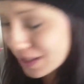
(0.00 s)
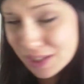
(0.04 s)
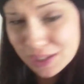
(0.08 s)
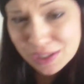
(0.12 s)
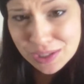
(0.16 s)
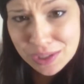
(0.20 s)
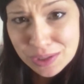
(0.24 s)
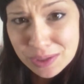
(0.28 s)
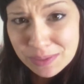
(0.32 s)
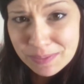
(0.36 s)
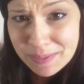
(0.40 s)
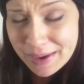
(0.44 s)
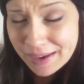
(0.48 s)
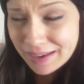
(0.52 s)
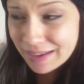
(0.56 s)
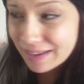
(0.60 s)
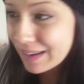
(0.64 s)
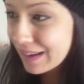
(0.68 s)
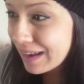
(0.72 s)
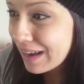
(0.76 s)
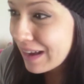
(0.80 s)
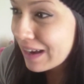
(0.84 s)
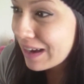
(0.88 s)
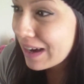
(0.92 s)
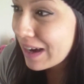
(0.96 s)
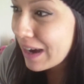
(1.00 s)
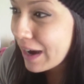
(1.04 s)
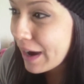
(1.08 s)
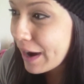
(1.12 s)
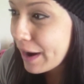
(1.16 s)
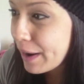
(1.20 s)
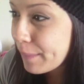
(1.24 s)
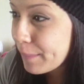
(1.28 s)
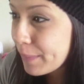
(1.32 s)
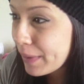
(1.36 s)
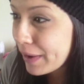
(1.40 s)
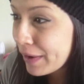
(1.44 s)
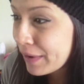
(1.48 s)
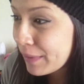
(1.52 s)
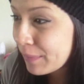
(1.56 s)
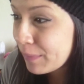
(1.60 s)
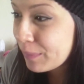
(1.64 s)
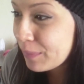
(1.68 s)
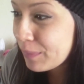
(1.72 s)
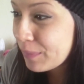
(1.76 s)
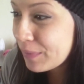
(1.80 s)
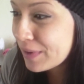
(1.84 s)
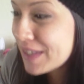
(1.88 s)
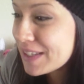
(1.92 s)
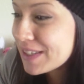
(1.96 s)
excuse me,
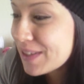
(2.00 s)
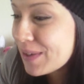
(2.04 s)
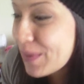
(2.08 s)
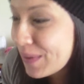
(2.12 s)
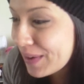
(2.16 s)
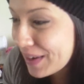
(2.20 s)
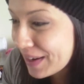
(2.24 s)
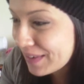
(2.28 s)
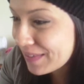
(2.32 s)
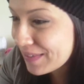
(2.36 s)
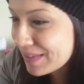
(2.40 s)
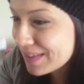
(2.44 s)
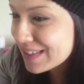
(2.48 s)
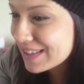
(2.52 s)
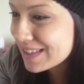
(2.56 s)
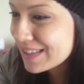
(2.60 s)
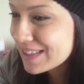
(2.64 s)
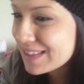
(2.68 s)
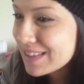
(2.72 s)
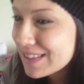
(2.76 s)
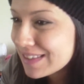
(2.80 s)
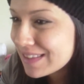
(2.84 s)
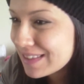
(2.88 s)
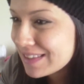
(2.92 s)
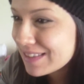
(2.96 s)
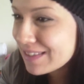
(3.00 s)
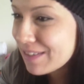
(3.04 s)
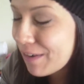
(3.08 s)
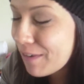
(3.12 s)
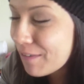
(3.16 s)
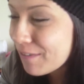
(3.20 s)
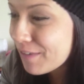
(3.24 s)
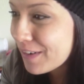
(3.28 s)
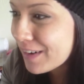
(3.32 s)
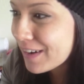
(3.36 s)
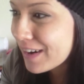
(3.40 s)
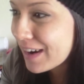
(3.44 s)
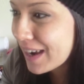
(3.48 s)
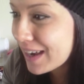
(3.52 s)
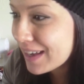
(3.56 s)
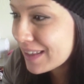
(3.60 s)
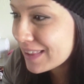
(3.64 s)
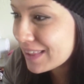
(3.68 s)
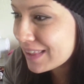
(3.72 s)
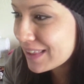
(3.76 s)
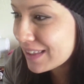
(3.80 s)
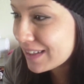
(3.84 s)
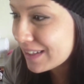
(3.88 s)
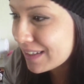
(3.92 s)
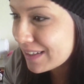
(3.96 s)
when I was over
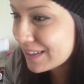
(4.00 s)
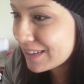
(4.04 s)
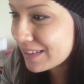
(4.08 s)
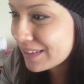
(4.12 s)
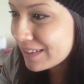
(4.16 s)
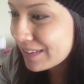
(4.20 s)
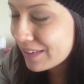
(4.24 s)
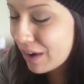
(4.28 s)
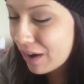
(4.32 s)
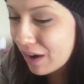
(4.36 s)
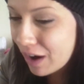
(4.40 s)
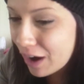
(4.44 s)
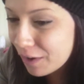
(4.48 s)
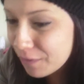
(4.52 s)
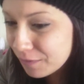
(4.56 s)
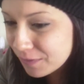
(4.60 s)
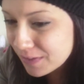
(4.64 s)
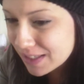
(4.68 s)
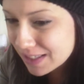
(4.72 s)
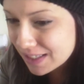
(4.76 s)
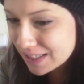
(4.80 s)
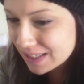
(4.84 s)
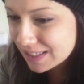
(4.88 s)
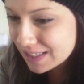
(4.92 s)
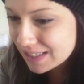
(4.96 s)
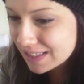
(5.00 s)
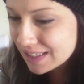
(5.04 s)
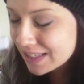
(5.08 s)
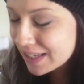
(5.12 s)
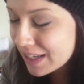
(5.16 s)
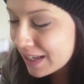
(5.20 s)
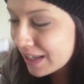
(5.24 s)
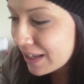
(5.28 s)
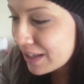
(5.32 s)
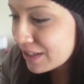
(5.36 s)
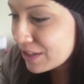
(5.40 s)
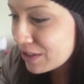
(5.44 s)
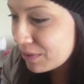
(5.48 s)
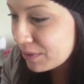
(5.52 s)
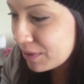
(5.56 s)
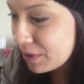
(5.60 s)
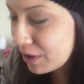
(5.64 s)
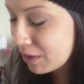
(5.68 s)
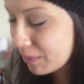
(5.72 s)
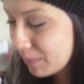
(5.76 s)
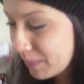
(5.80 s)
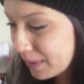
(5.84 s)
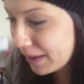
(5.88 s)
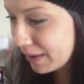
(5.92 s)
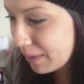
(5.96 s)
at the offices doing
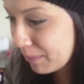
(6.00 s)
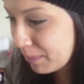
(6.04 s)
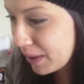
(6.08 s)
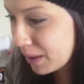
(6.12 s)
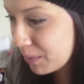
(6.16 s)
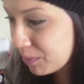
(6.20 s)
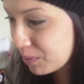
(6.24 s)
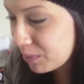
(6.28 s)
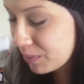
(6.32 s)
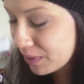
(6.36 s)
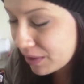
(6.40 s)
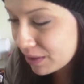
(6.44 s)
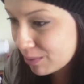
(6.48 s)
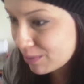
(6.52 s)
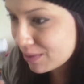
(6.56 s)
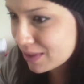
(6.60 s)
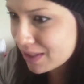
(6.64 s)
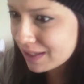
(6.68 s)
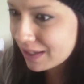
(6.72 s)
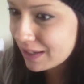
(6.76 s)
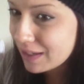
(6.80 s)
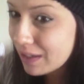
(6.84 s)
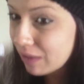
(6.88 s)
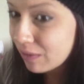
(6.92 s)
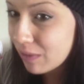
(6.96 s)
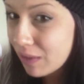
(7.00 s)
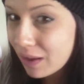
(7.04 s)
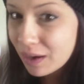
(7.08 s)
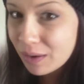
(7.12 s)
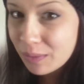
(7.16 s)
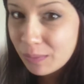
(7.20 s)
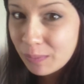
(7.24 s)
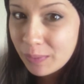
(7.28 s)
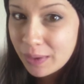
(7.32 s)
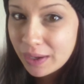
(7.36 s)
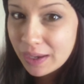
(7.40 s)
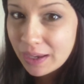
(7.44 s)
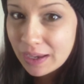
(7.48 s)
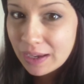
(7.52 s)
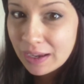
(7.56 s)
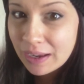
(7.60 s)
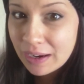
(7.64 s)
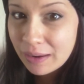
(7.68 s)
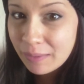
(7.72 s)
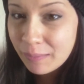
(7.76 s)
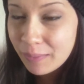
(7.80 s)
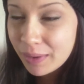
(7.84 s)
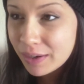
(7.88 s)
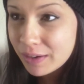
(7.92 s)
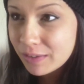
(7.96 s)
all my paperwork, it was like a long wait, and
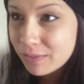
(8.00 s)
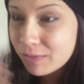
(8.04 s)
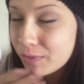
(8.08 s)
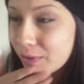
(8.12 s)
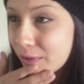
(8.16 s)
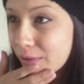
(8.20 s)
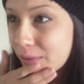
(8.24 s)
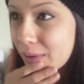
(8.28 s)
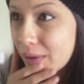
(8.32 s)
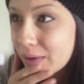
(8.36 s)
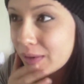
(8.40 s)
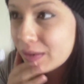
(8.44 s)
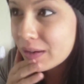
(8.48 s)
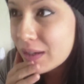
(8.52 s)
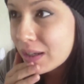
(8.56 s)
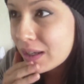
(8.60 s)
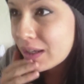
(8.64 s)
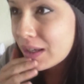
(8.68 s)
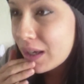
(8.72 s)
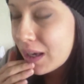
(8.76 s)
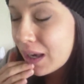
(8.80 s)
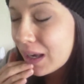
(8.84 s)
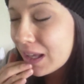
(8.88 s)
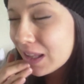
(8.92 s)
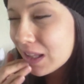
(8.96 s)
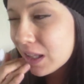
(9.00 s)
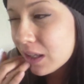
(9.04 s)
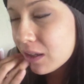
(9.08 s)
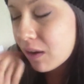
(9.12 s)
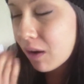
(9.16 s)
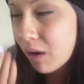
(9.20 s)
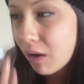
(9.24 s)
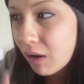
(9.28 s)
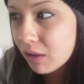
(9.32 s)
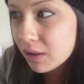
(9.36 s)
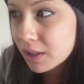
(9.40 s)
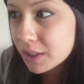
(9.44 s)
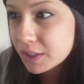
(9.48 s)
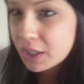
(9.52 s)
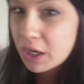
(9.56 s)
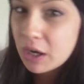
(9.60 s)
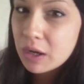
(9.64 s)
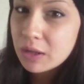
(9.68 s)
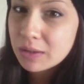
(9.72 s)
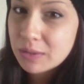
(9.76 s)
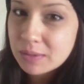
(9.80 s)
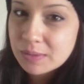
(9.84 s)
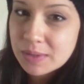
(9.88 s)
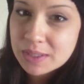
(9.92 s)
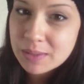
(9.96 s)
I waited for, I think all in
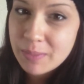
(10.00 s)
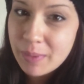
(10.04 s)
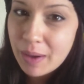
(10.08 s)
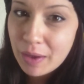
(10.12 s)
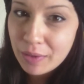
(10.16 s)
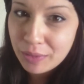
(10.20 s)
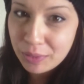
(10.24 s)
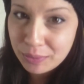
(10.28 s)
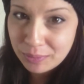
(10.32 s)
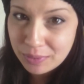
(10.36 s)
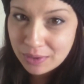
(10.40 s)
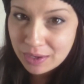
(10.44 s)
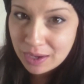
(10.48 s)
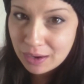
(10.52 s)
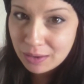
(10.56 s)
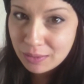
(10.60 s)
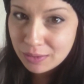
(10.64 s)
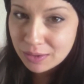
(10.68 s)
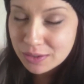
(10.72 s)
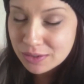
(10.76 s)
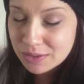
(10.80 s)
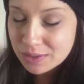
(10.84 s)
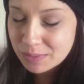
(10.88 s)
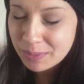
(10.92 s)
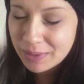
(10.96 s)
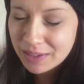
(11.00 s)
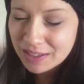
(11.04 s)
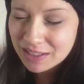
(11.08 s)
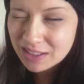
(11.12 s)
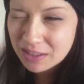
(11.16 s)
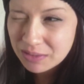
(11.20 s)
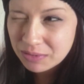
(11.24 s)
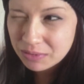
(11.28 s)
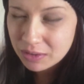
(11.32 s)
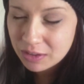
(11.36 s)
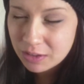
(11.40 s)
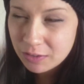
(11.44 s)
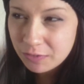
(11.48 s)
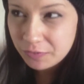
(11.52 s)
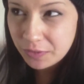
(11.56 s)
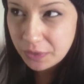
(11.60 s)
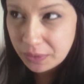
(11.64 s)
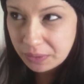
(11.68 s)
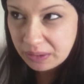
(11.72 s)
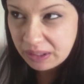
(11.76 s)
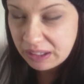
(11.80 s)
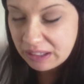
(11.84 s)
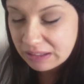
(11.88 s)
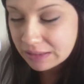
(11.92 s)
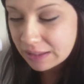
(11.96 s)
all it was about 3 hours, but it didn't really
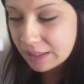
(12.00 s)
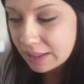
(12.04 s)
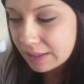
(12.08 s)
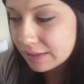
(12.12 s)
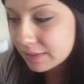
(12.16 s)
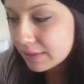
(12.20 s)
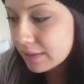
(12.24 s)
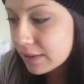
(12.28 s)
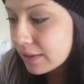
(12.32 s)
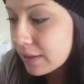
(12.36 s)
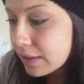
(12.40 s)
feel like that.